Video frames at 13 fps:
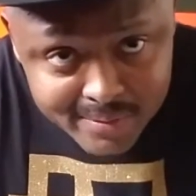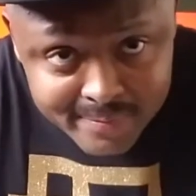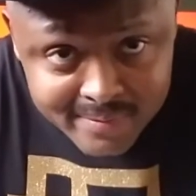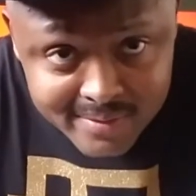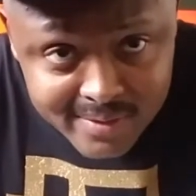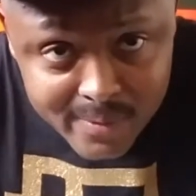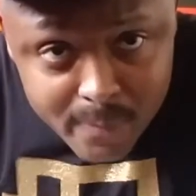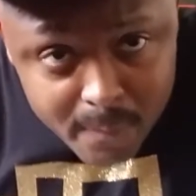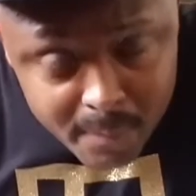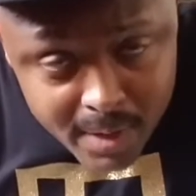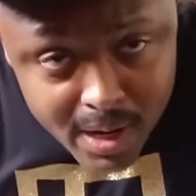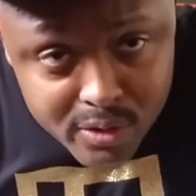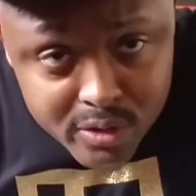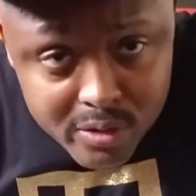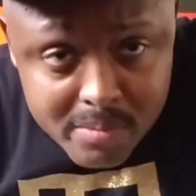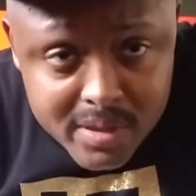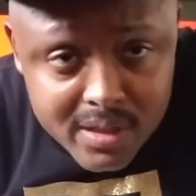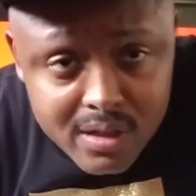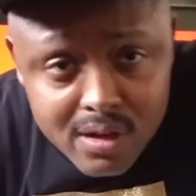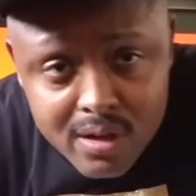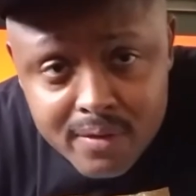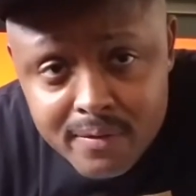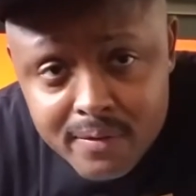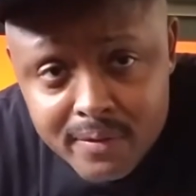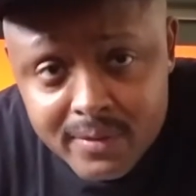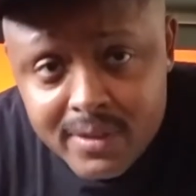from the House of Crimsin Cloth.
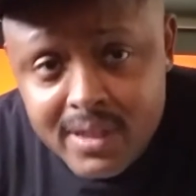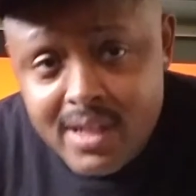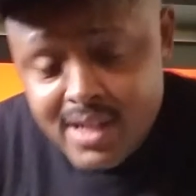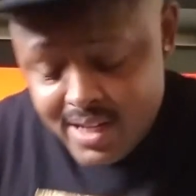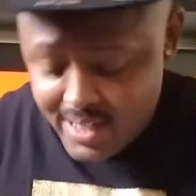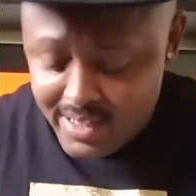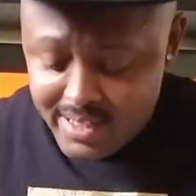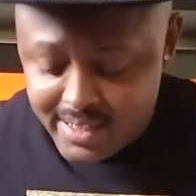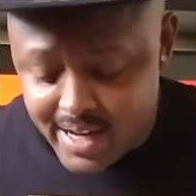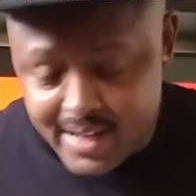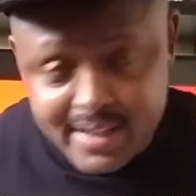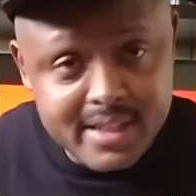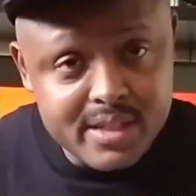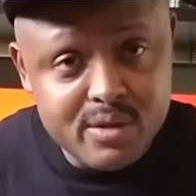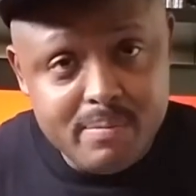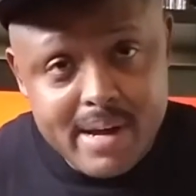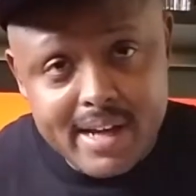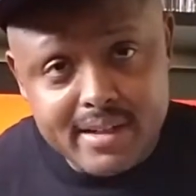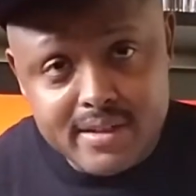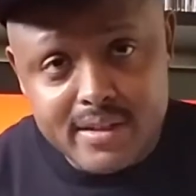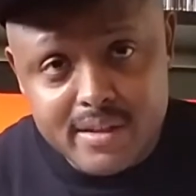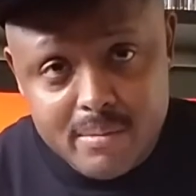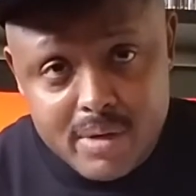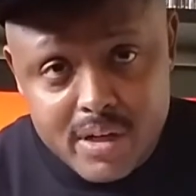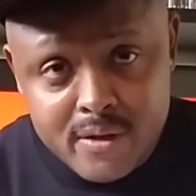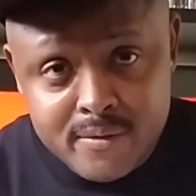Just got this new package in the
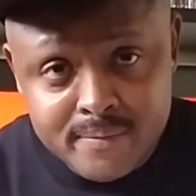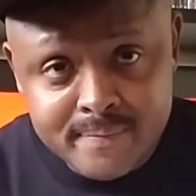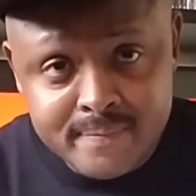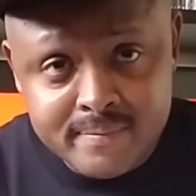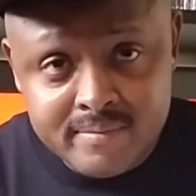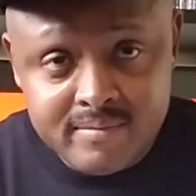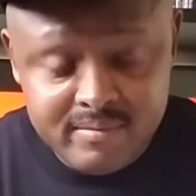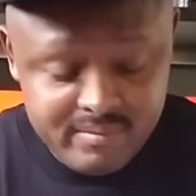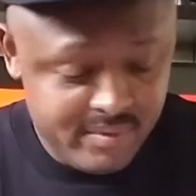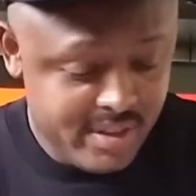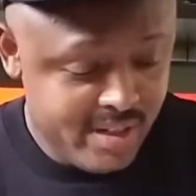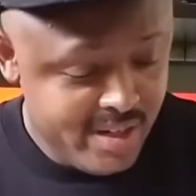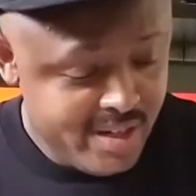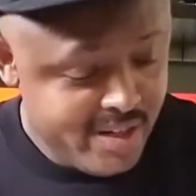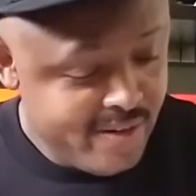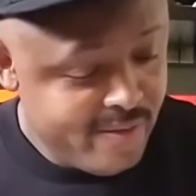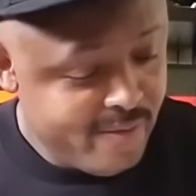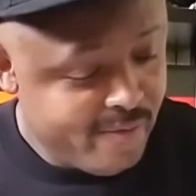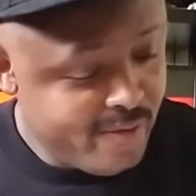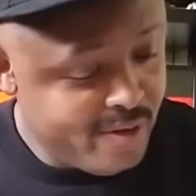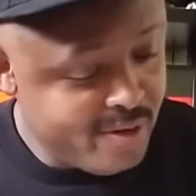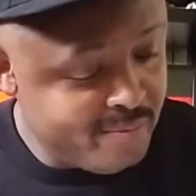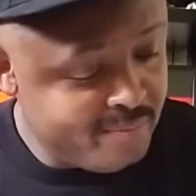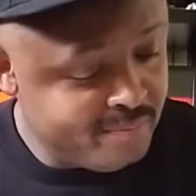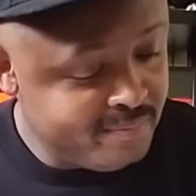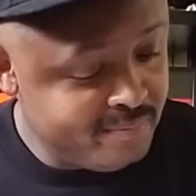mail from
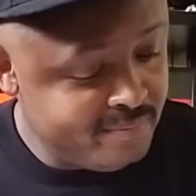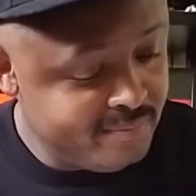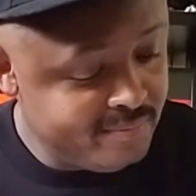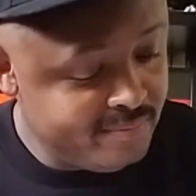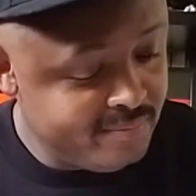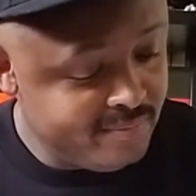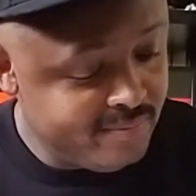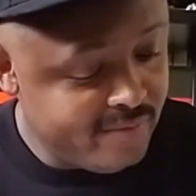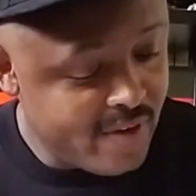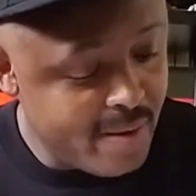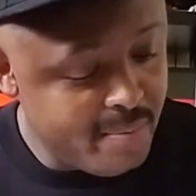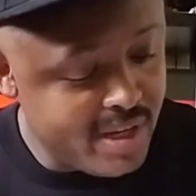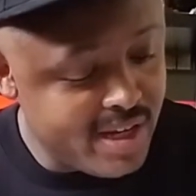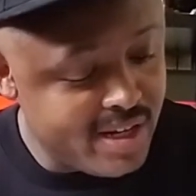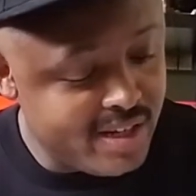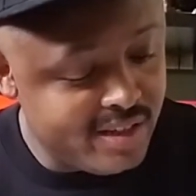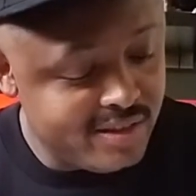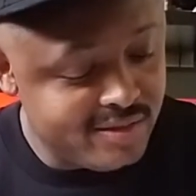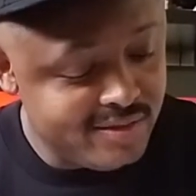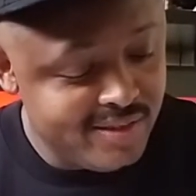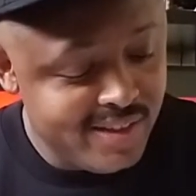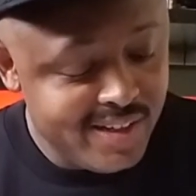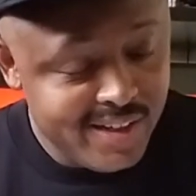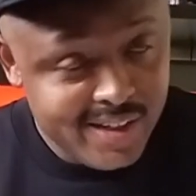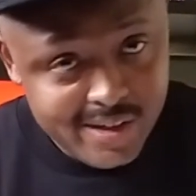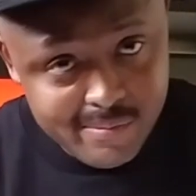Fabiana,
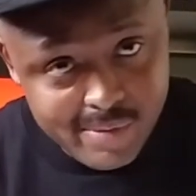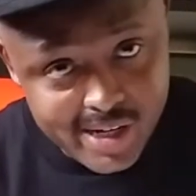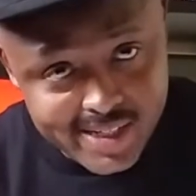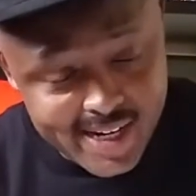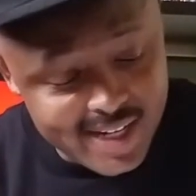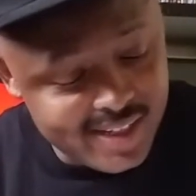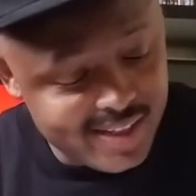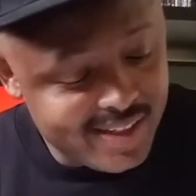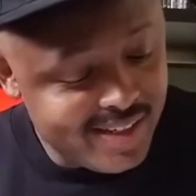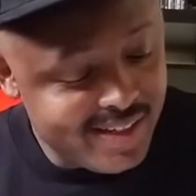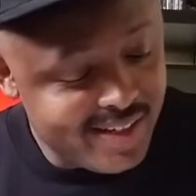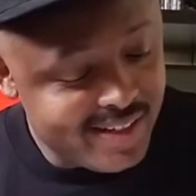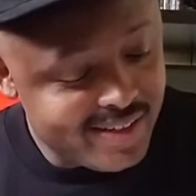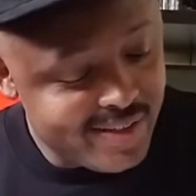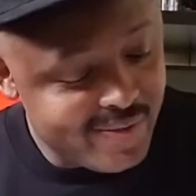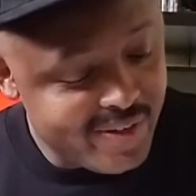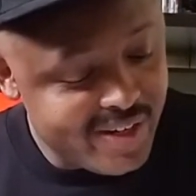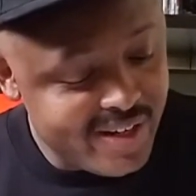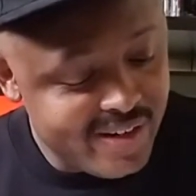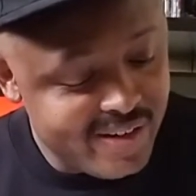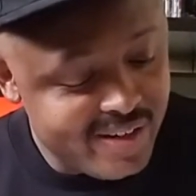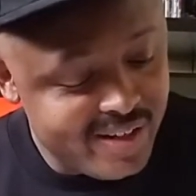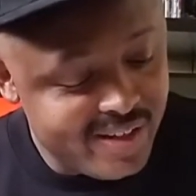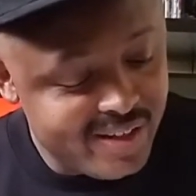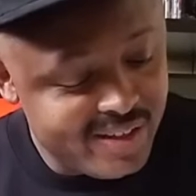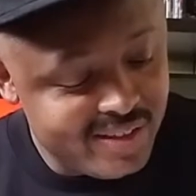my Italian connects over there in
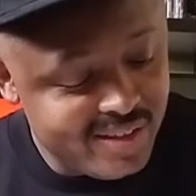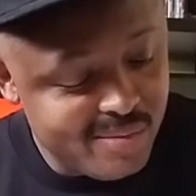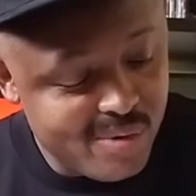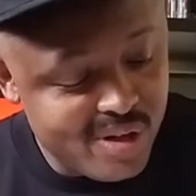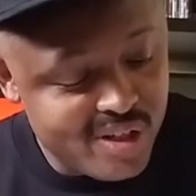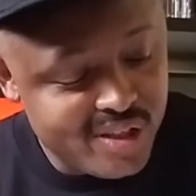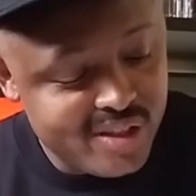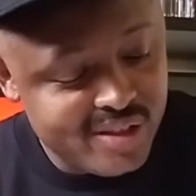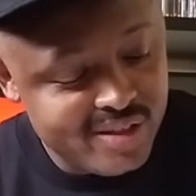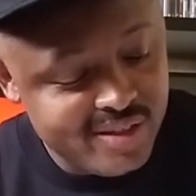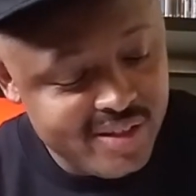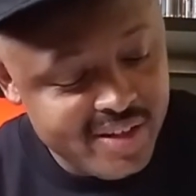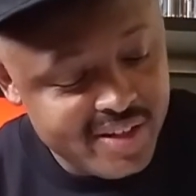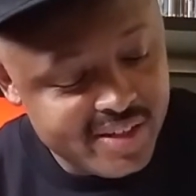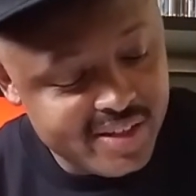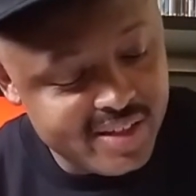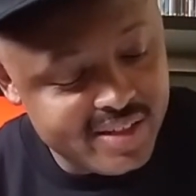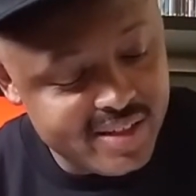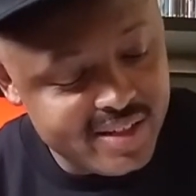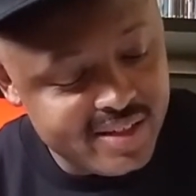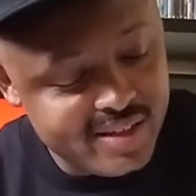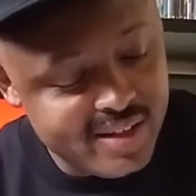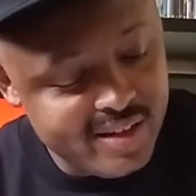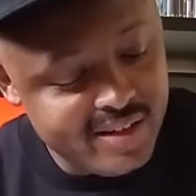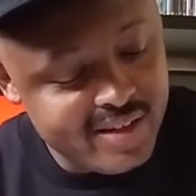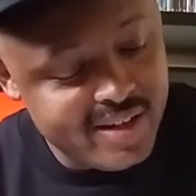La Marche. It says St.
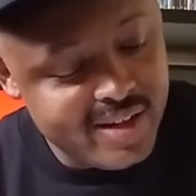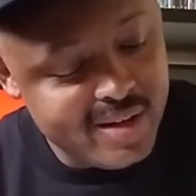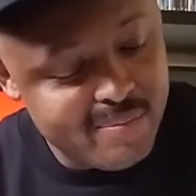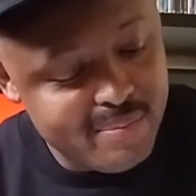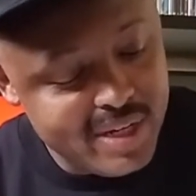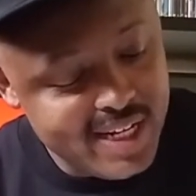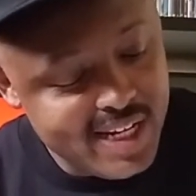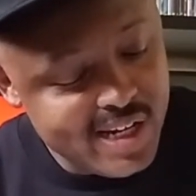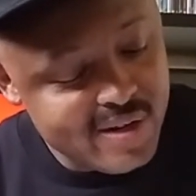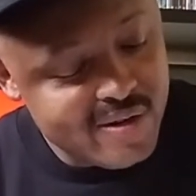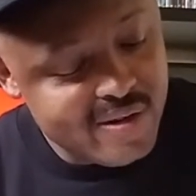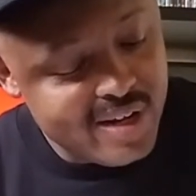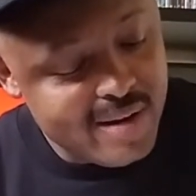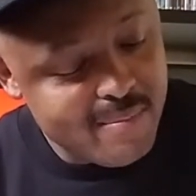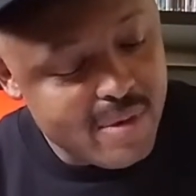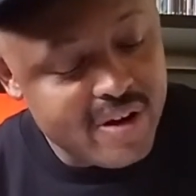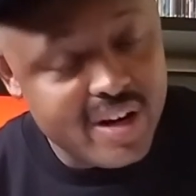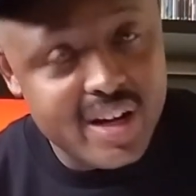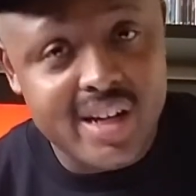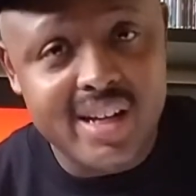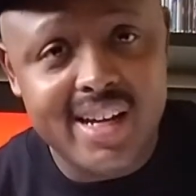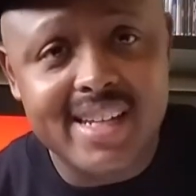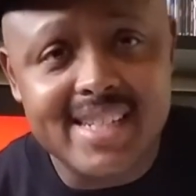Elpidio al Mare, Italy.